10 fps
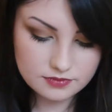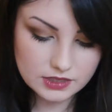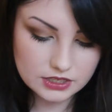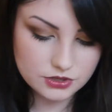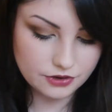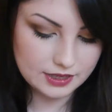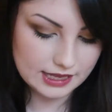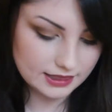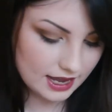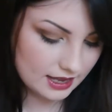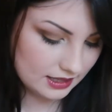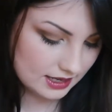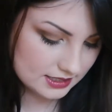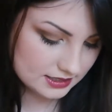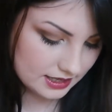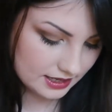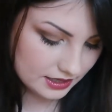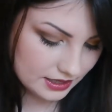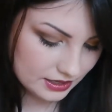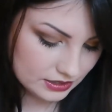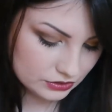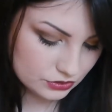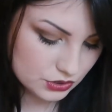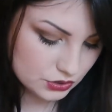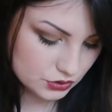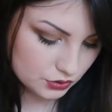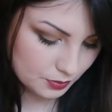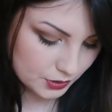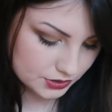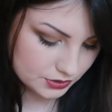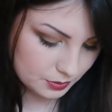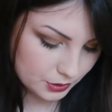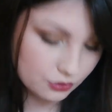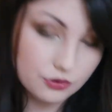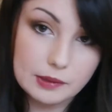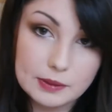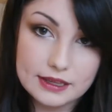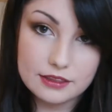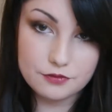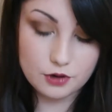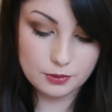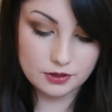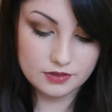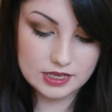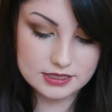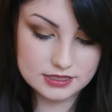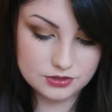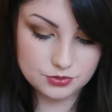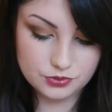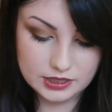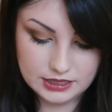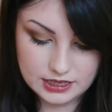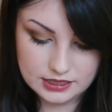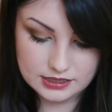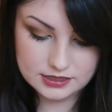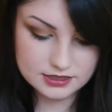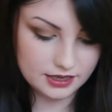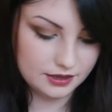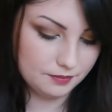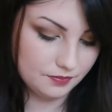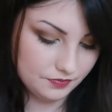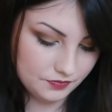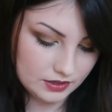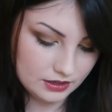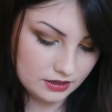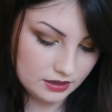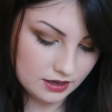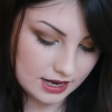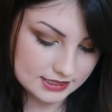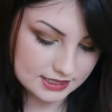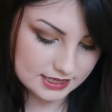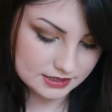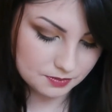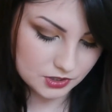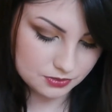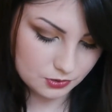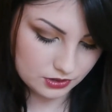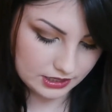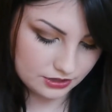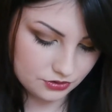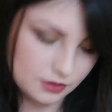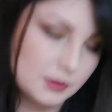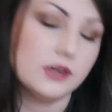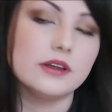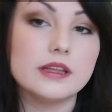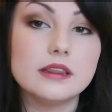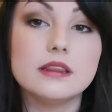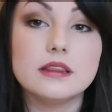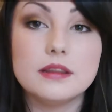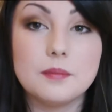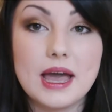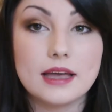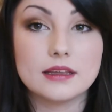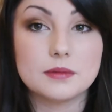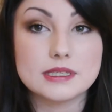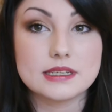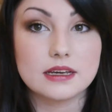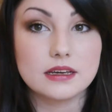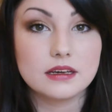So I really like that and that is like super super creamy the formula of this it's really nice um, I'd say it's much more like creamier than the MAC lipstick